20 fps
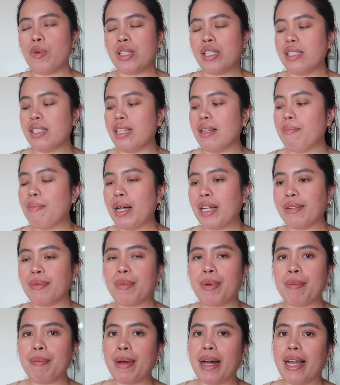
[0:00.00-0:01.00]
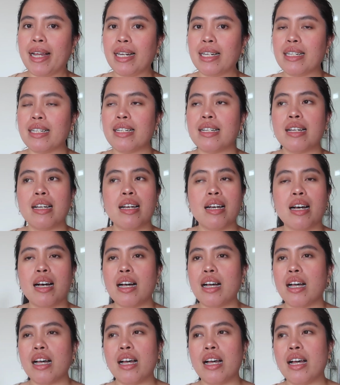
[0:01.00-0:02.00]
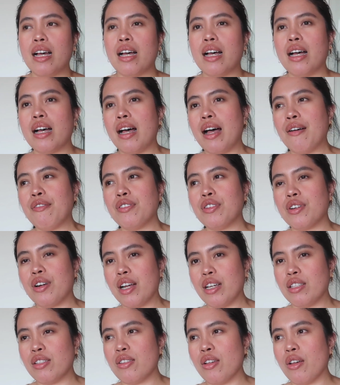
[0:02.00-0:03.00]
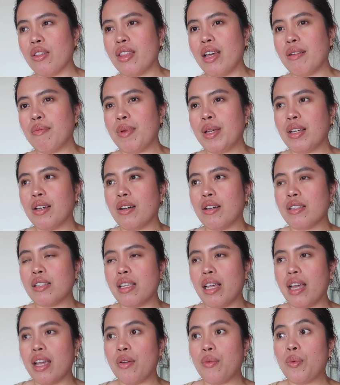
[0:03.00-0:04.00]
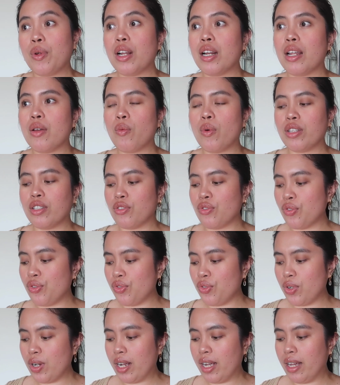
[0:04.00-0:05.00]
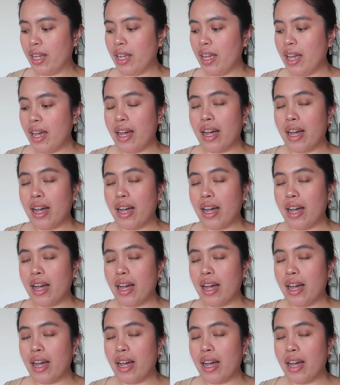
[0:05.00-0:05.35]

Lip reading: still back in my mind after I saw that, because I really wanted to try